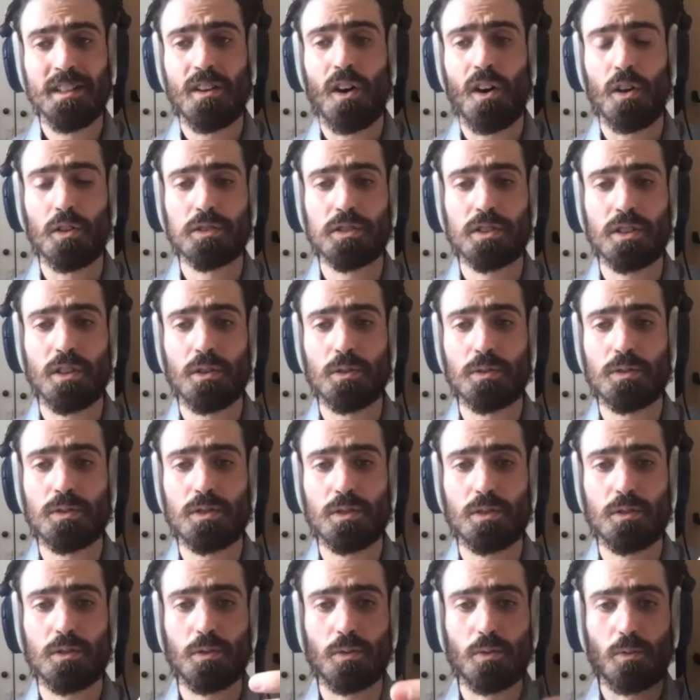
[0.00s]
also
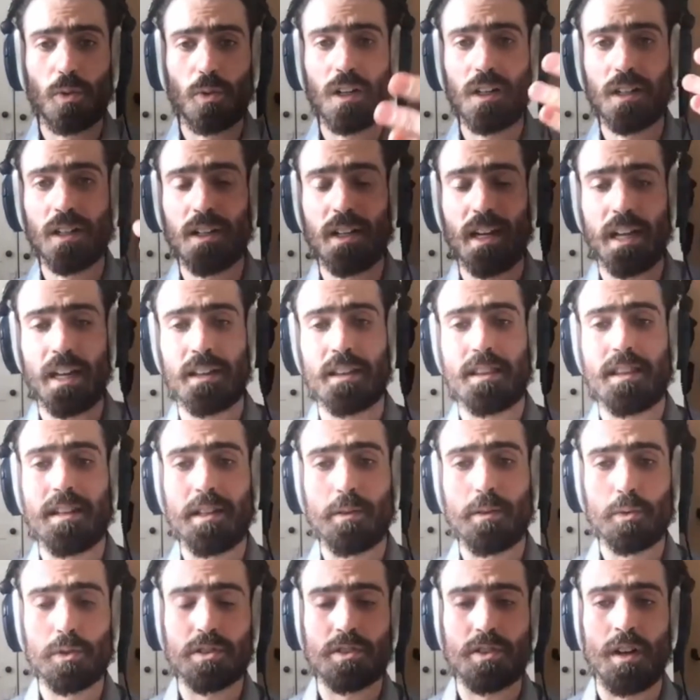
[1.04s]
to what Anthony
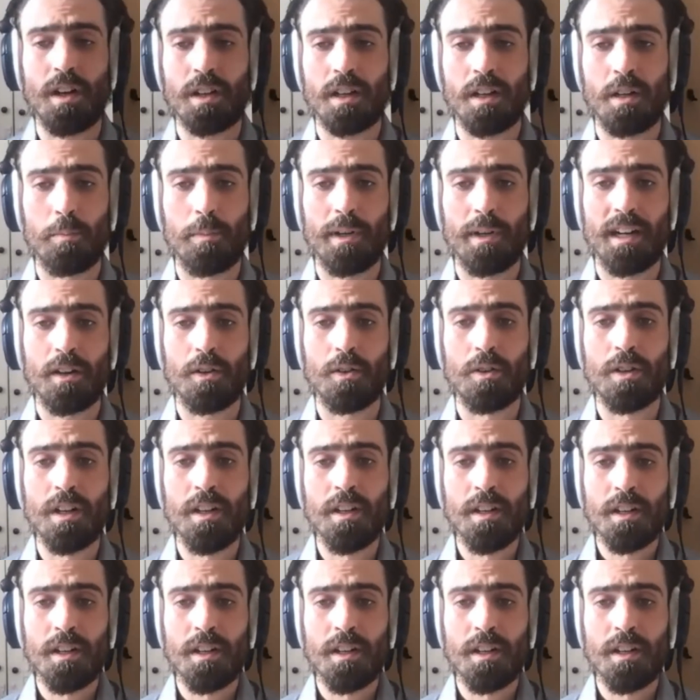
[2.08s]
was talking about.